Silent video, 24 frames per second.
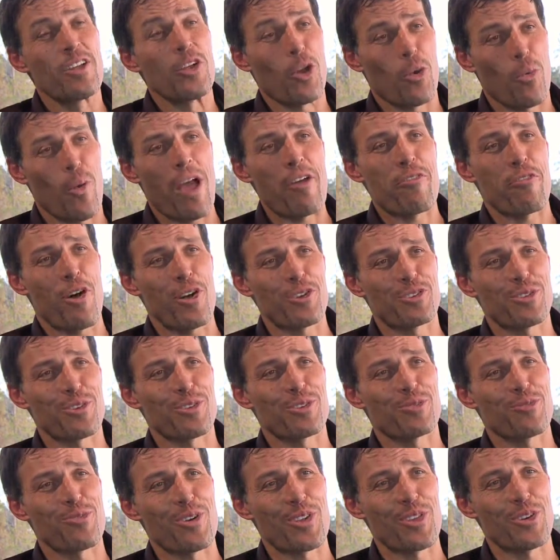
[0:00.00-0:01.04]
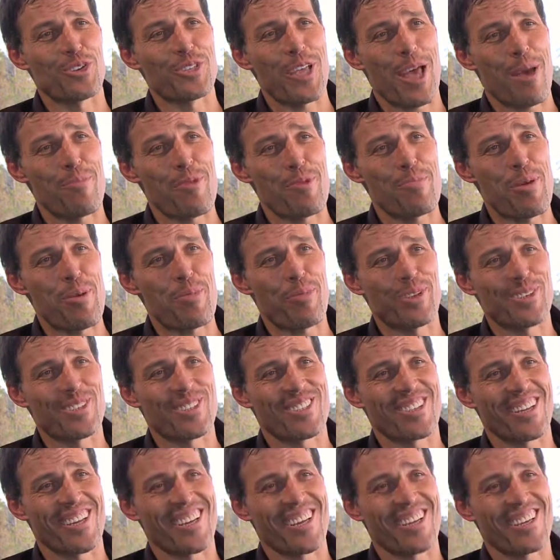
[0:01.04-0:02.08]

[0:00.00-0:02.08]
Your wife also is one of those happy people, isn't she?